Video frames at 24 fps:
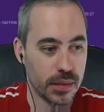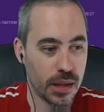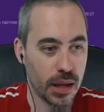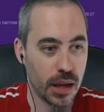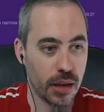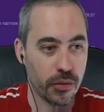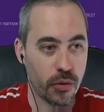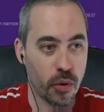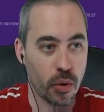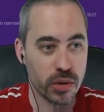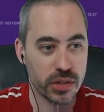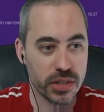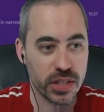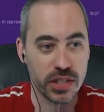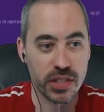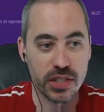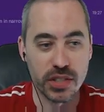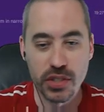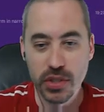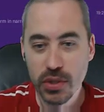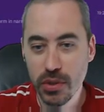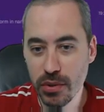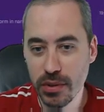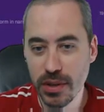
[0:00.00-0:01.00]
Of course, as
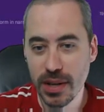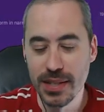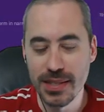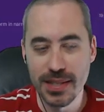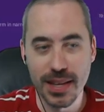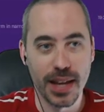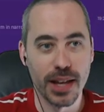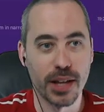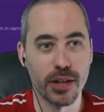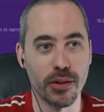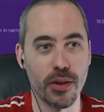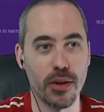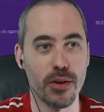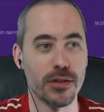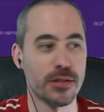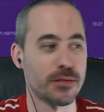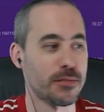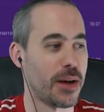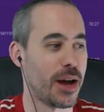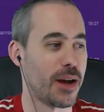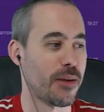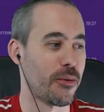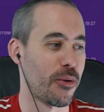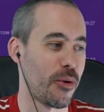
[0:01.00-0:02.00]
soon as I close
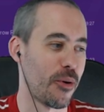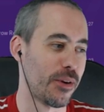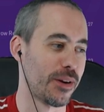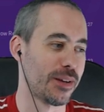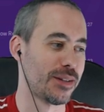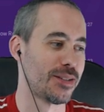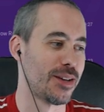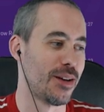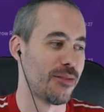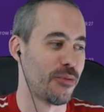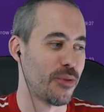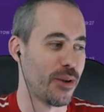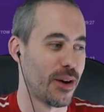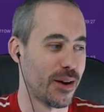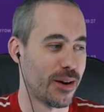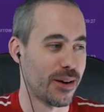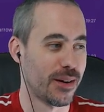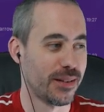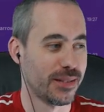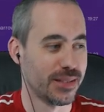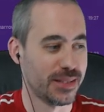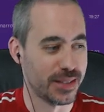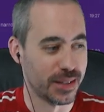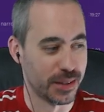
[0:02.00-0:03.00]
my recording
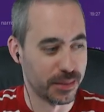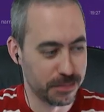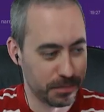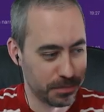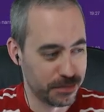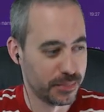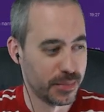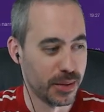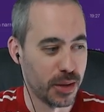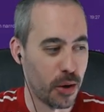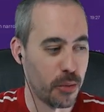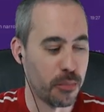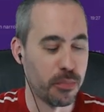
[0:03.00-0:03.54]
software to go